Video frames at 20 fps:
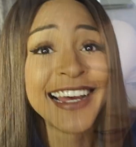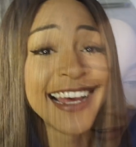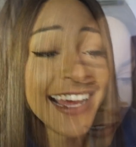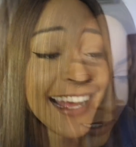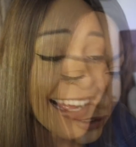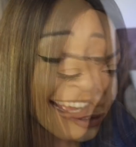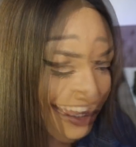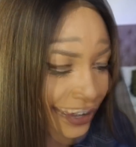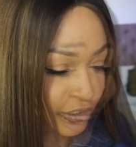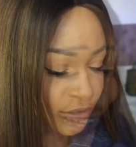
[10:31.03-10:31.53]

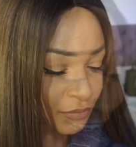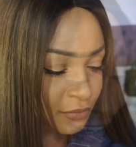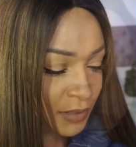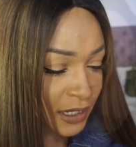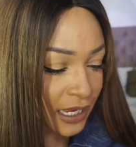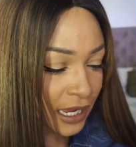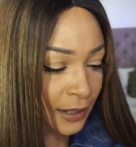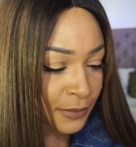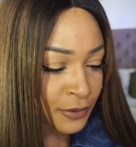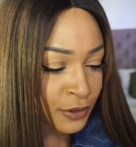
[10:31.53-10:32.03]
That doesn't
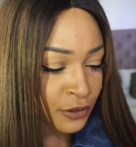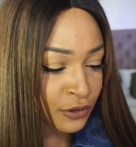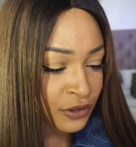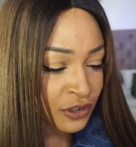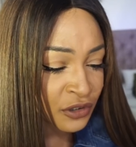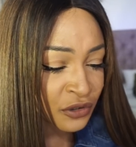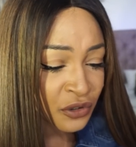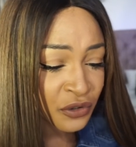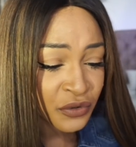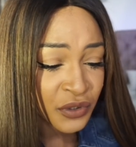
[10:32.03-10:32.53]
make
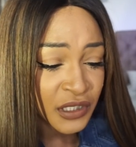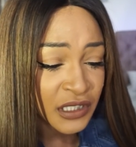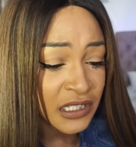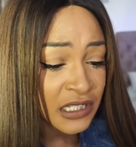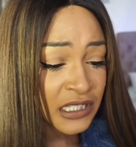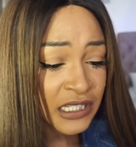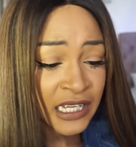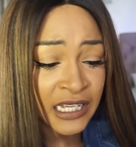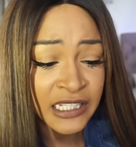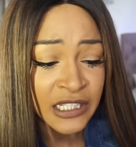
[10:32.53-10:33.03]
absolutely no
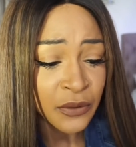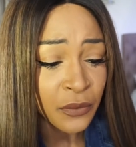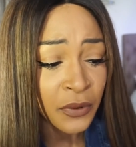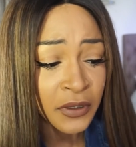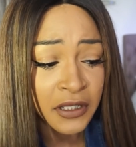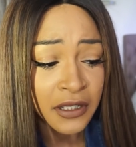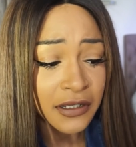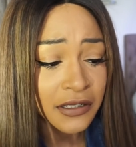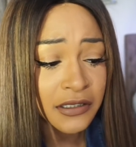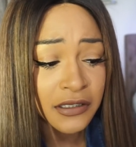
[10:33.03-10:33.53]
reasoning sense in
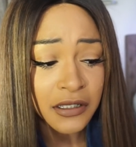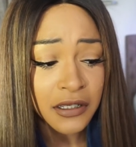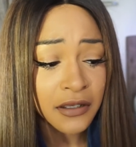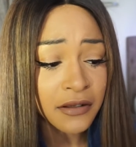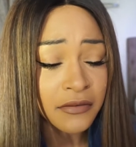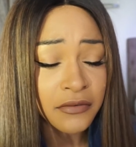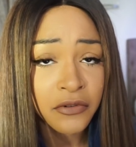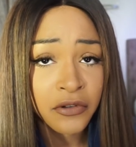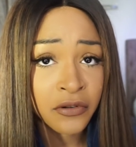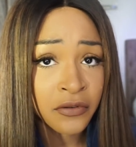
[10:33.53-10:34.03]
what they are
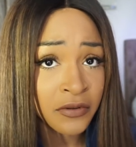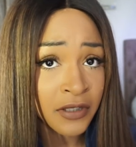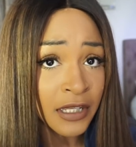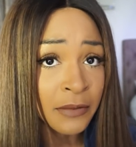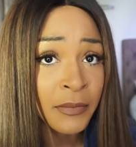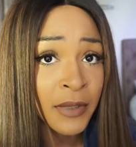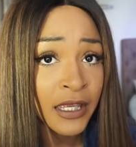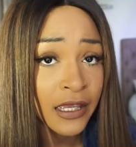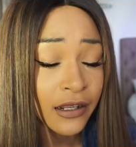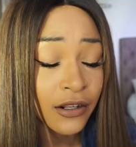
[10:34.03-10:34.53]
saying. No,
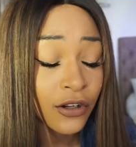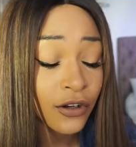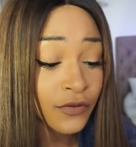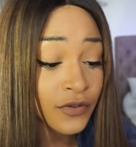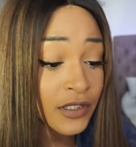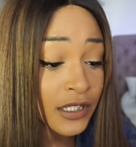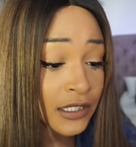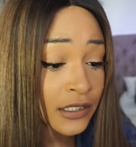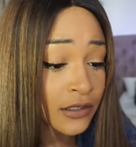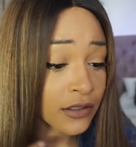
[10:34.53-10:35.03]
they make a lot
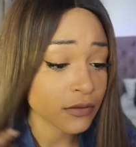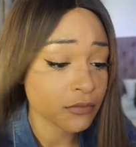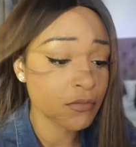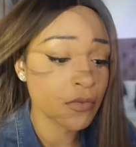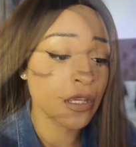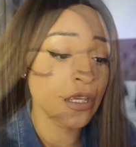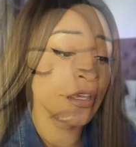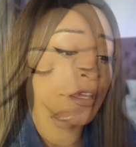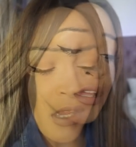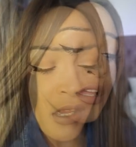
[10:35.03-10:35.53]
of sense to
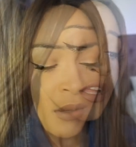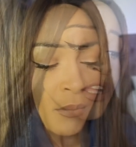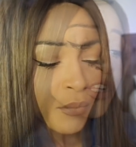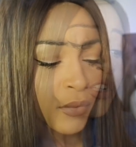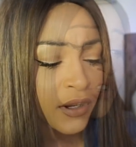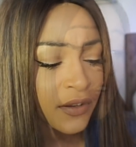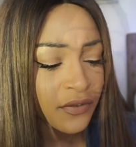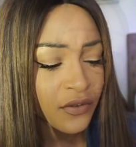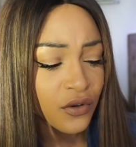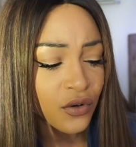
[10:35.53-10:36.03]
me.
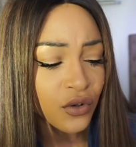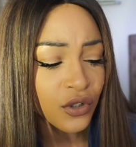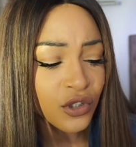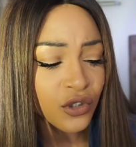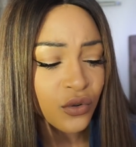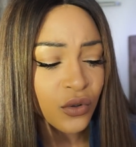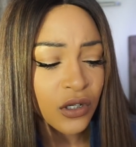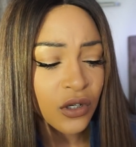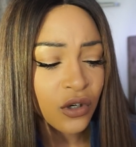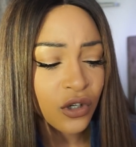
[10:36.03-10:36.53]
But if you go
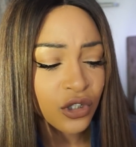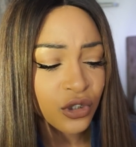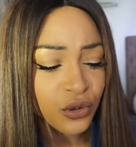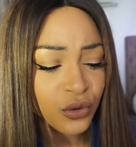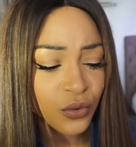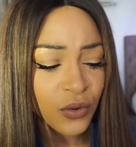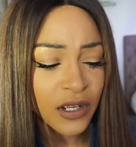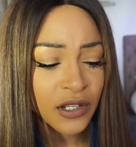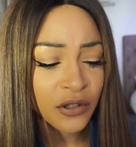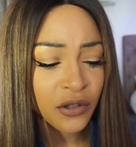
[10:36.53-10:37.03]
to a
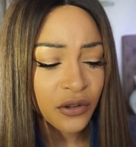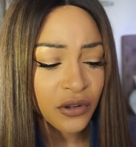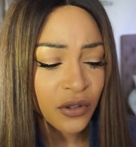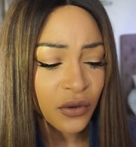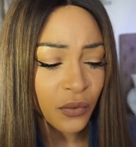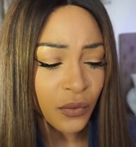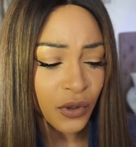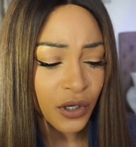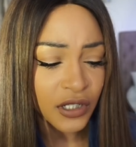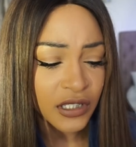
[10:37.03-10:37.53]
country where
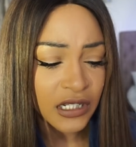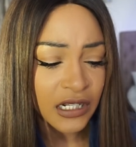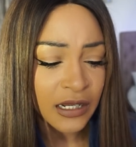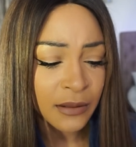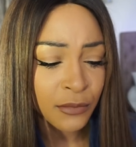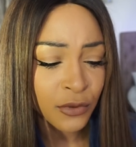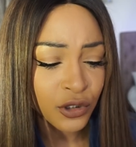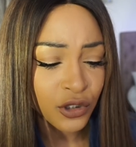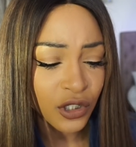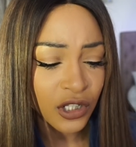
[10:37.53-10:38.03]
nothing works, and
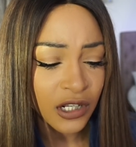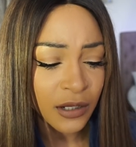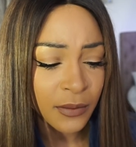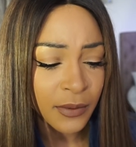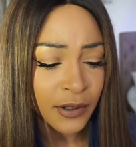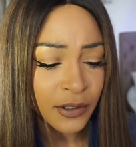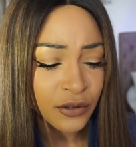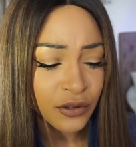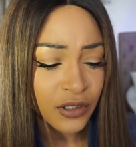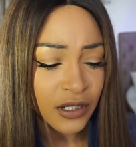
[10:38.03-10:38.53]
I'm not talking
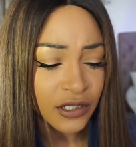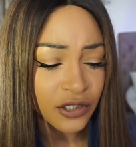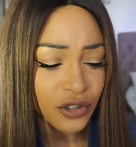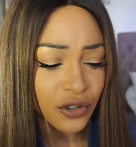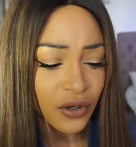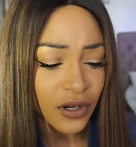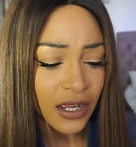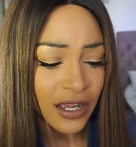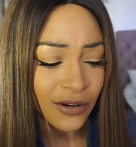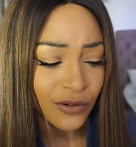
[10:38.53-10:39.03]
about
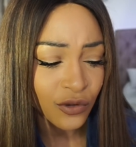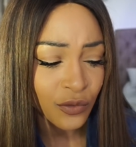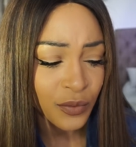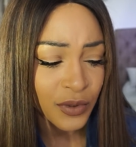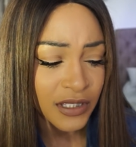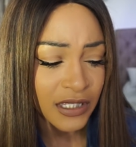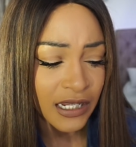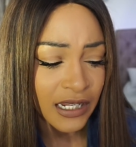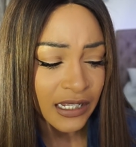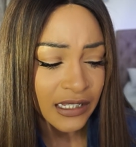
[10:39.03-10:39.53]
Nigeria, I won't
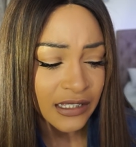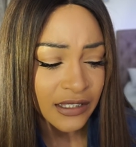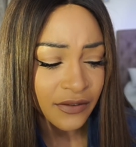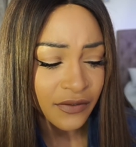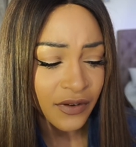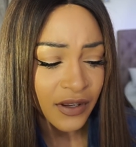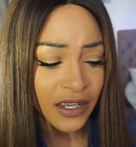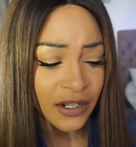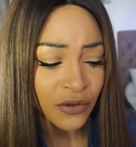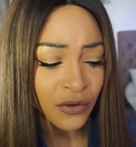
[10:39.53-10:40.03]
be
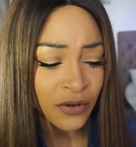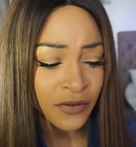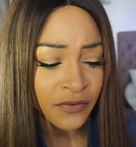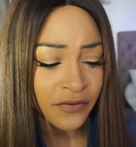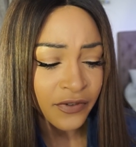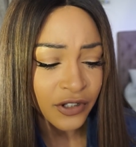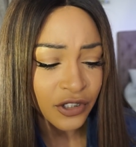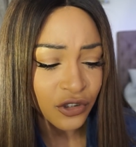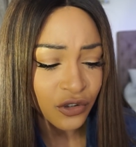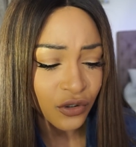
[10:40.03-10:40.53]
selective here. No
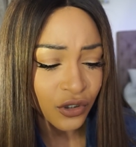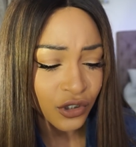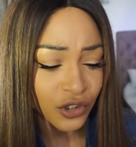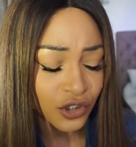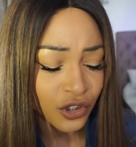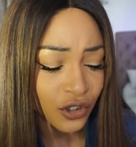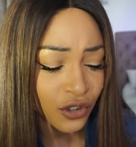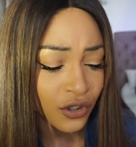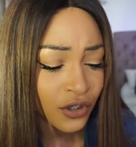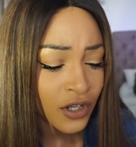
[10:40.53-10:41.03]

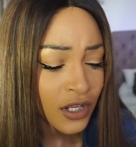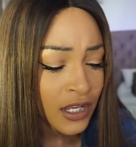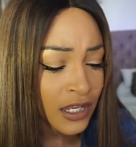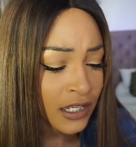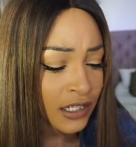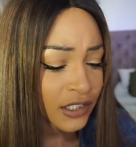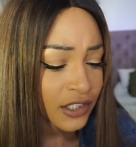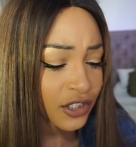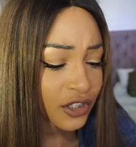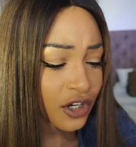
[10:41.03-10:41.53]
infrastructure,
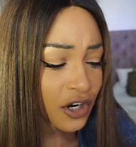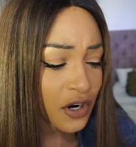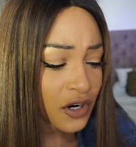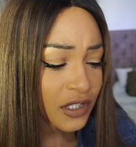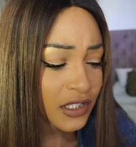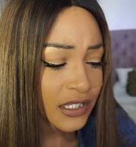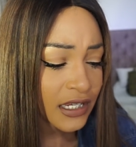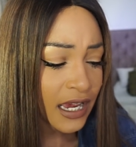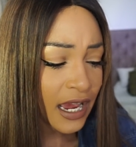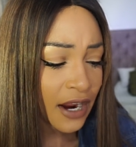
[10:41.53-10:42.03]

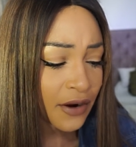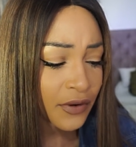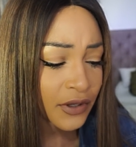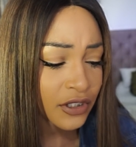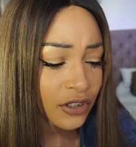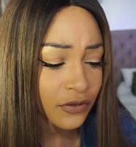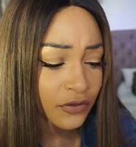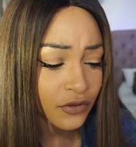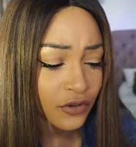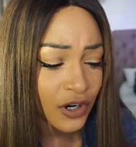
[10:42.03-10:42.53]
security, high
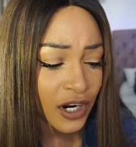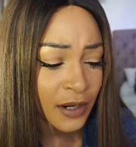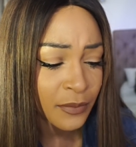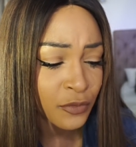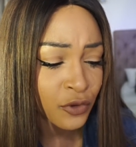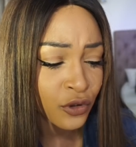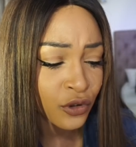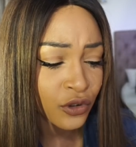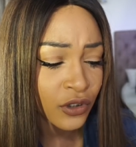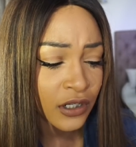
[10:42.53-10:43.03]
rate of
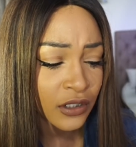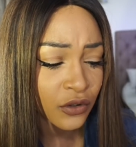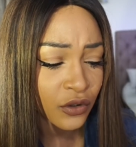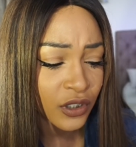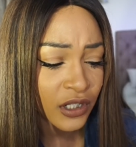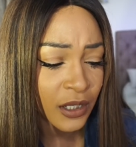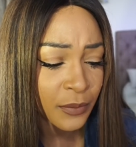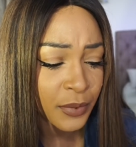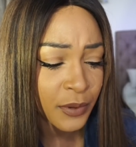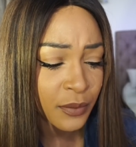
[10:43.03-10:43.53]
crime, no law and
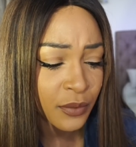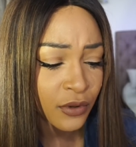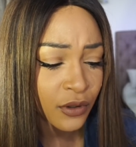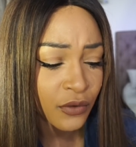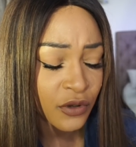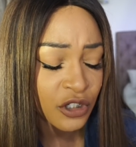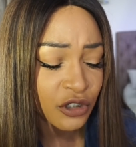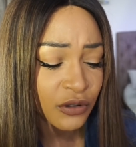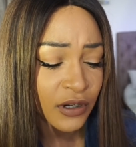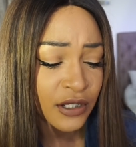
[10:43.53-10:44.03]
order, people
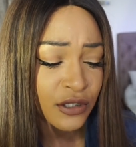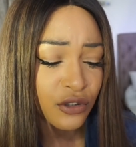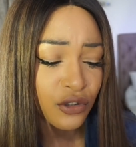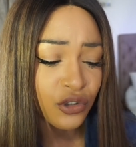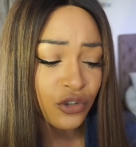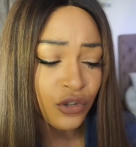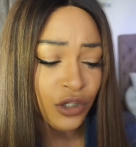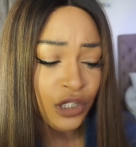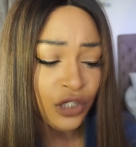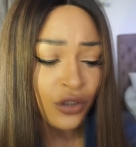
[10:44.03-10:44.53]
always trying to
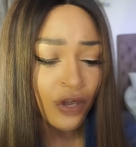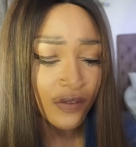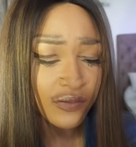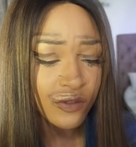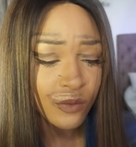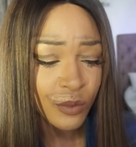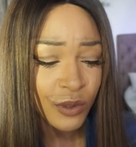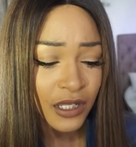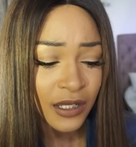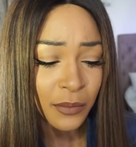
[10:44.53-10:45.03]
trick. You
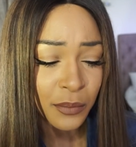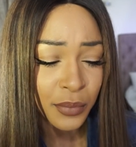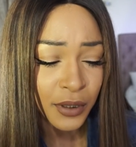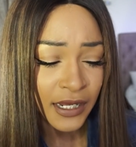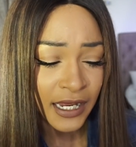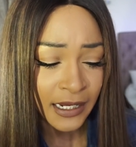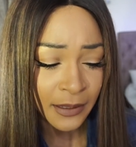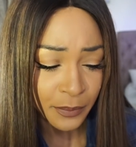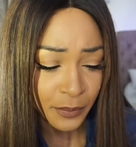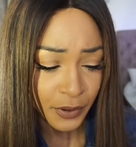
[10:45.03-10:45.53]
have to be a
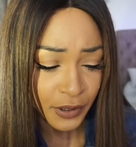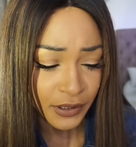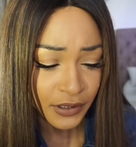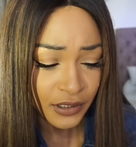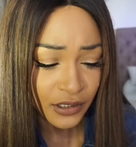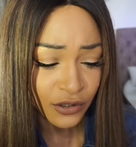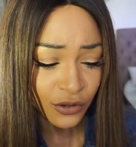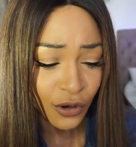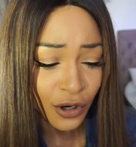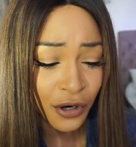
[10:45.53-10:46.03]
blind
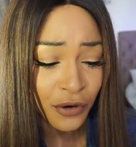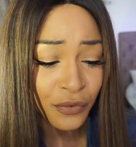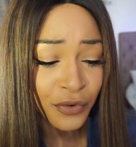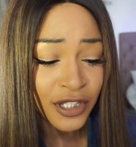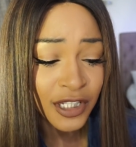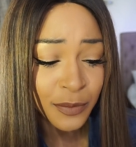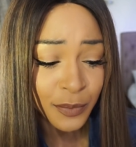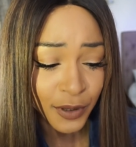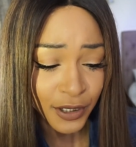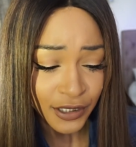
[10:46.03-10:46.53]
person or a
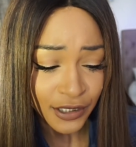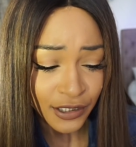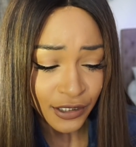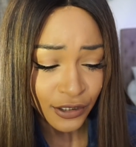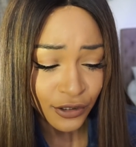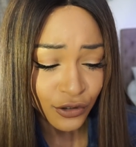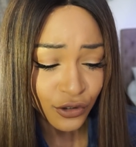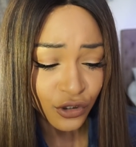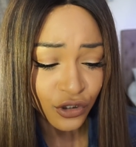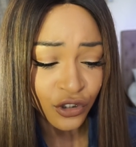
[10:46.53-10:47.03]
rich
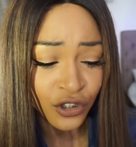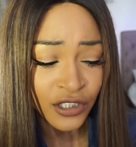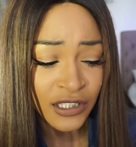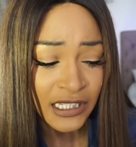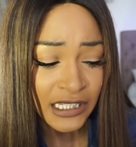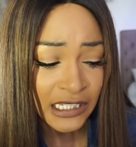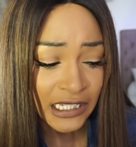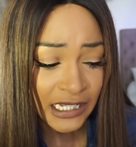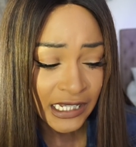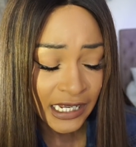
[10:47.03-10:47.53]
person to not
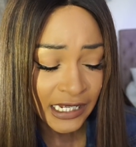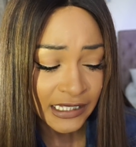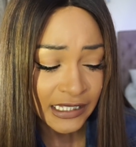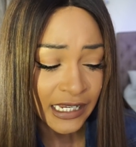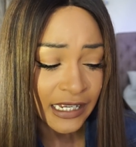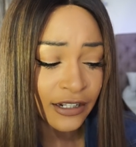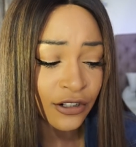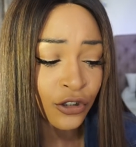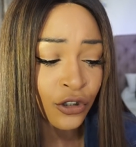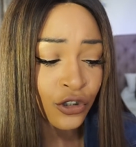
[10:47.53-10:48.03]
see that
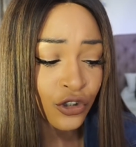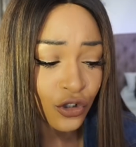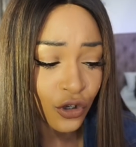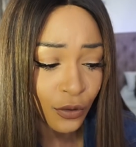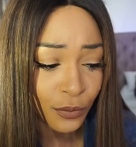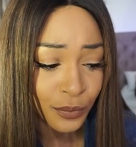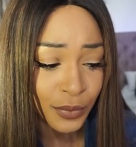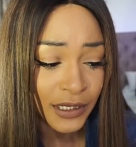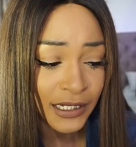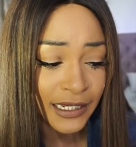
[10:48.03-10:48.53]
and not
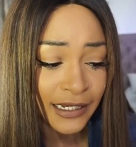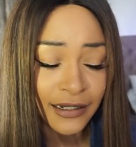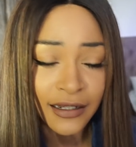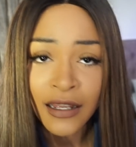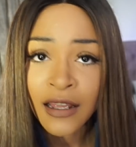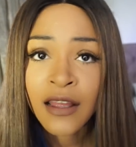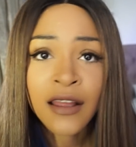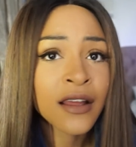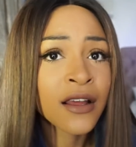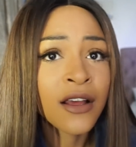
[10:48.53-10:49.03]
complain.